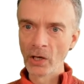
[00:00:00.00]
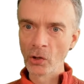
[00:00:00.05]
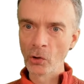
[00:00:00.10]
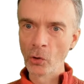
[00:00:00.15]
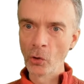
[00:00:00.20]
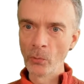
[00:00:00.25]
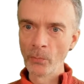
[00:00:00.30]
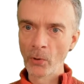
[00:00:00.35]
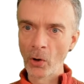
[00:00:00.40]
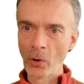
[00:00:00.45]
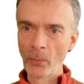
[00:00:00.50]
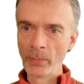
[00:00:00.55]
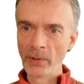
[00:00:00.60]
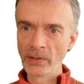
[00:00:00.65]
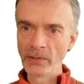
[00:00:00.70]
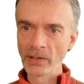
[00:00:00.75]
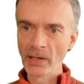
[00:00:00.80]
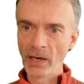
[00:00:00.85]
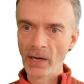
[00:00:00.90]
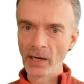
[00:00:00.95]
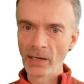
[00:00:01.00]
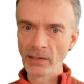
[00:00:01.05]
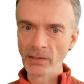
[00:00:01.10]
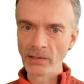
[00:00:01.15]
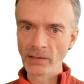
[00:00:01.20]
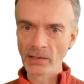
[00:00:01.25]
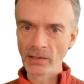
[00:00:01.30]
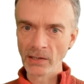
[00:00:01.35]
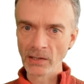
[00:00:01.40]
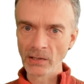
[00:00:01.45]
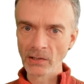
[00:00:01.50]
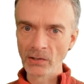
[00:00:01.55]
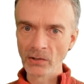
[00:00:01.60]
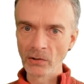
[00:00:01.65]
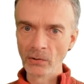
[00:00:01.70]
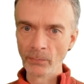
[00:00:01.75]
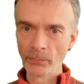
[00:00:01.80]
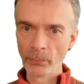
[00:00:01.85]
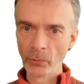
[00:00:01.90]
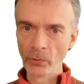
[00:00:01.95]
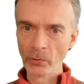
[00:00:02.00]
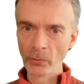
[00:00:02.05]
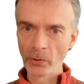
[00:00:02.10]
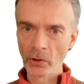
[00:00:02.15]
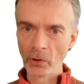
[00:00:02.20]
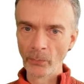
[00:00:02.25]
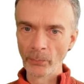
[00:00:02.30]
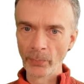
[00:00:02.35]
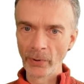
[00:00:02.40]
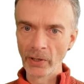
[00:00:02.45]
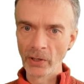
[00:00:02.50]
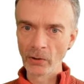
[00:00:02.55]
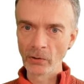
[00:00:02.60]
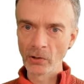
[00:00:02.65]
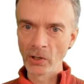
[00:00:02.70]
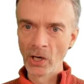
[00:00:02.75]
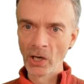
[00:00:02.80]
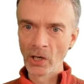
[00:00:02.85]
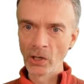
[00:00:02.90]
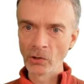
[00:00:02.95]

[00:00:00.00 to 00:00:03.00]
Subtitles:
comorbid eye disease compared